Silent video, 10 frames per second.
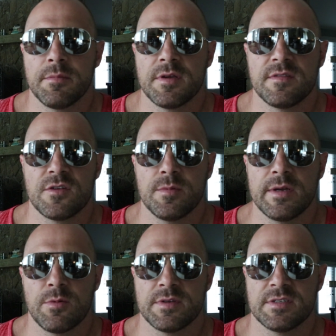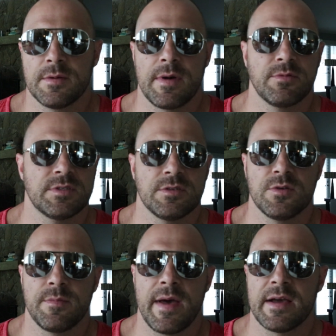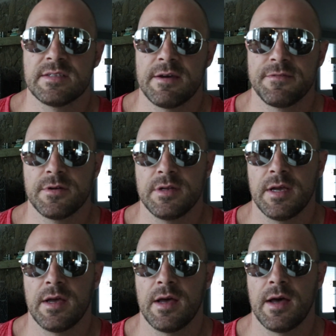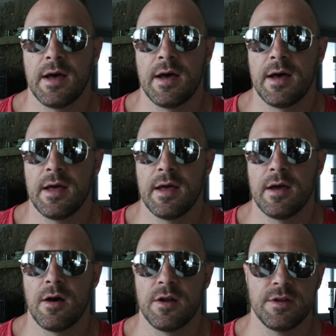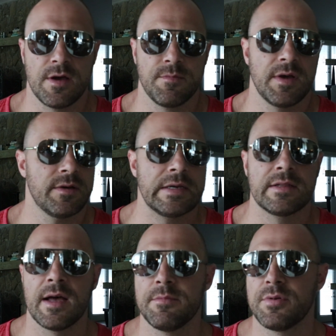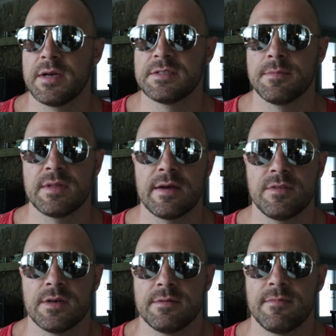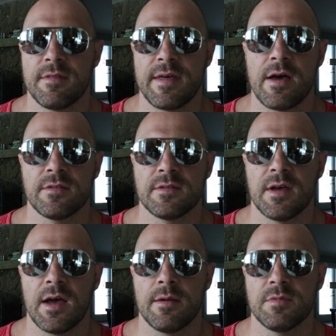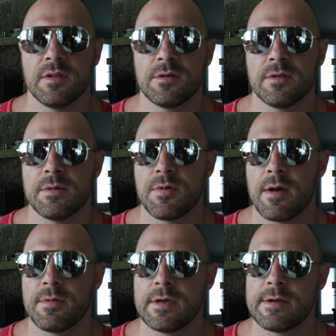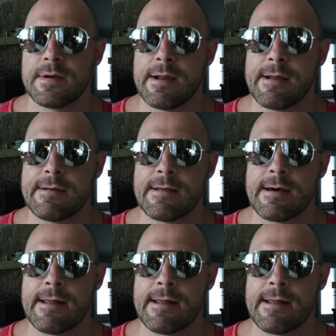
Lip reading: considerably. It wasn't something I was doing max effort, on a dumbbell incline press, something I've done 1,000 times, literally, probably, and